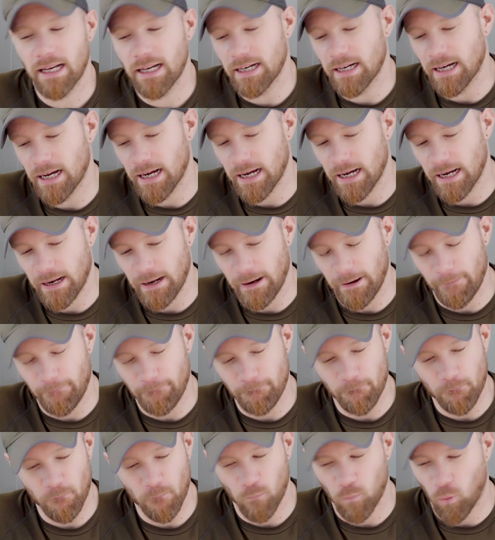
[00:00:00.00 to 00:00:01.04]

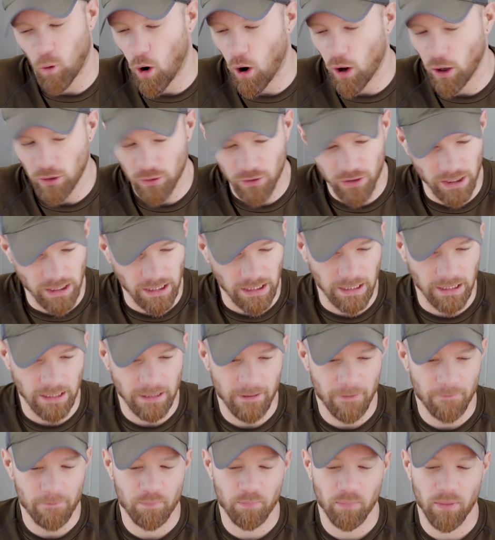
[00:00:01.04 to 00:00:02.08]
royalty,
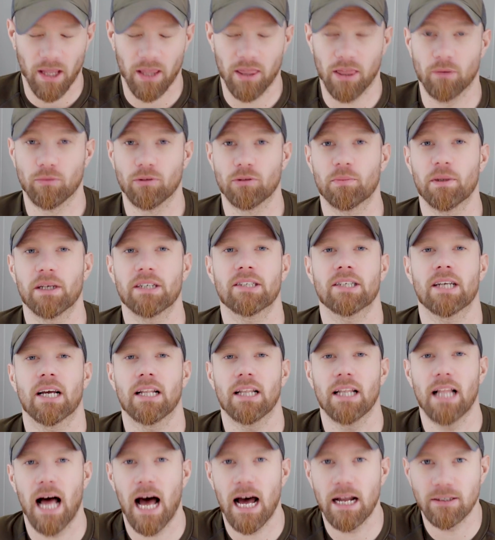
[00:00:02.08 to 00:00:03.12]
there was basically
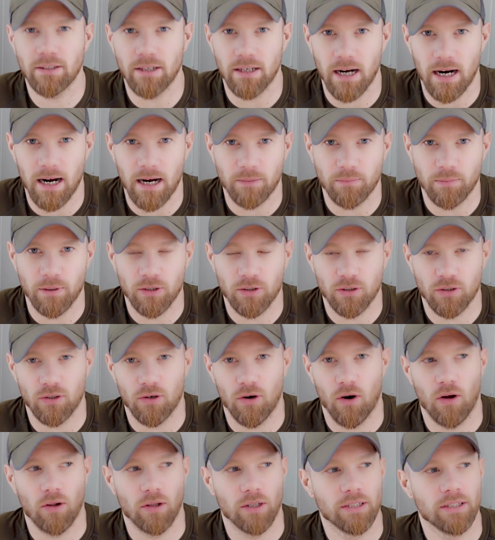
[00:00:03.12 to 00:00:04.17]
a land grab in
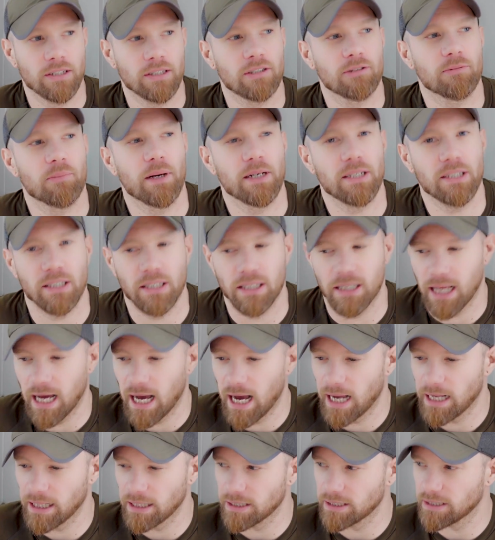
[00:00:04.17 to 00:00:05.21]
Scotland, especially in the
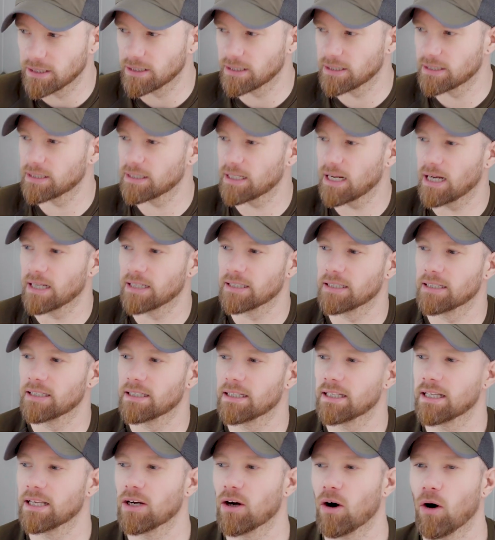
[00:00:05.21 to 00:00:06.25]
Highlands, and
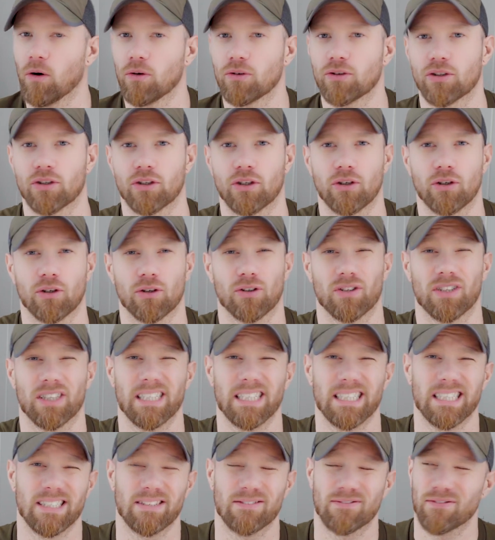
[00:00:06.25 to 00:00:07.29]
they all secured
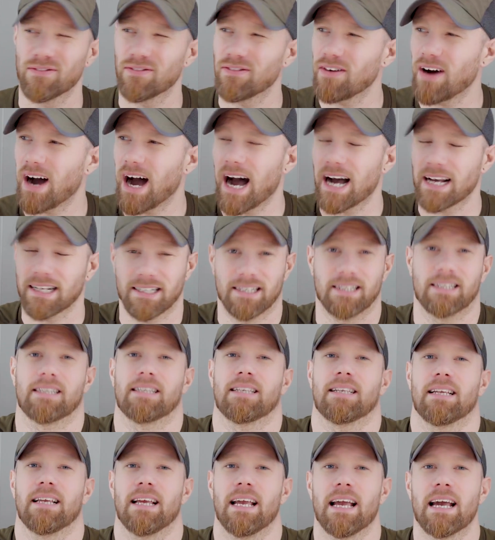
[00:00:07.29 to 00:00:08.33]
these
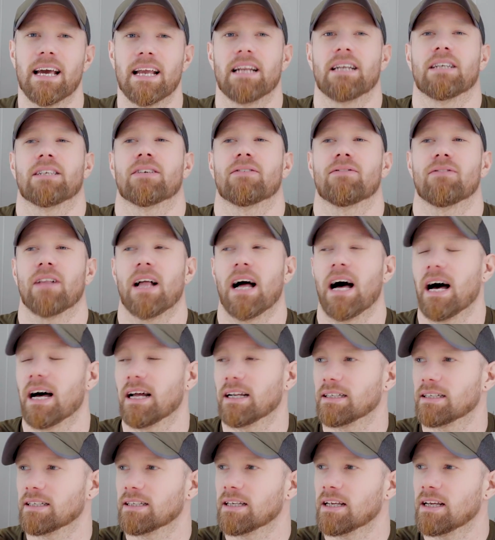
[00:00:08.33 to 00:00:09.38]
vast areas of
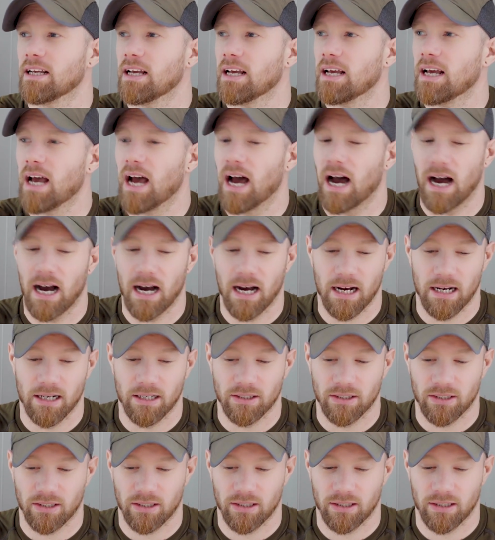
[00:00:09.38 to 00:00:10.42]
land
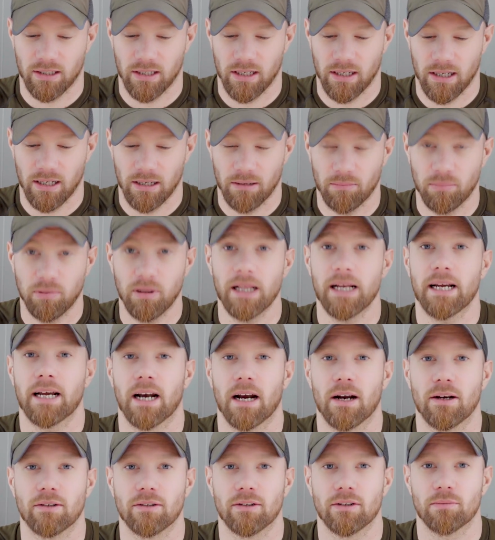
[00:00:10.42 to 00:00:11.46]
as
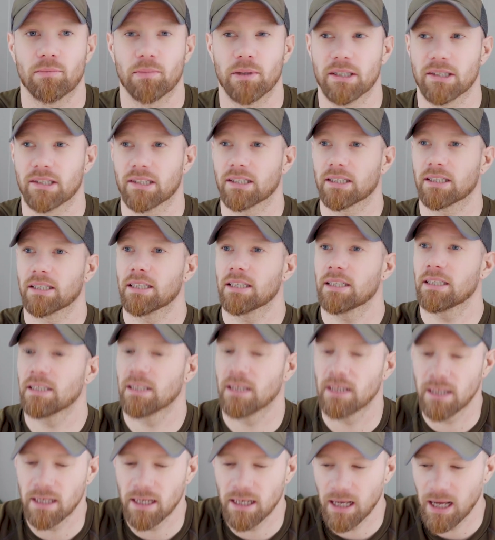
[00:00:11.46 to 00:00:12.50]
playgrounds, basically.
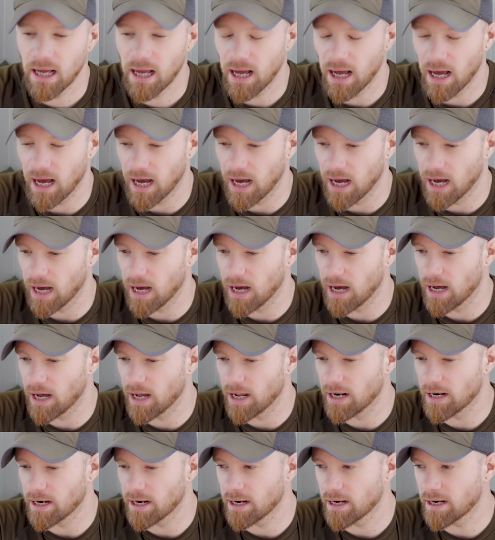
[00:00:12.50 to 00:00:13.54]

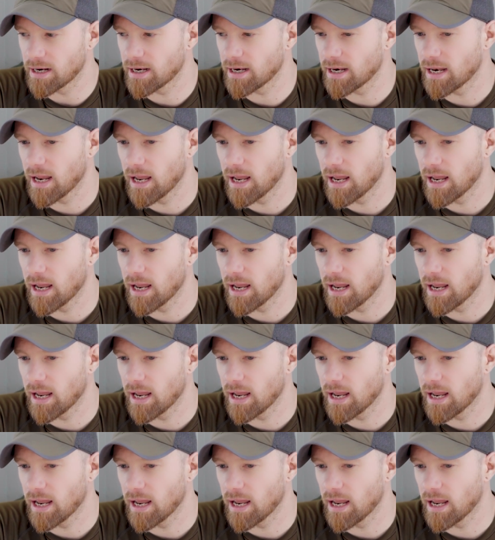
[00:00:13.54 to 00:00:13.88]
And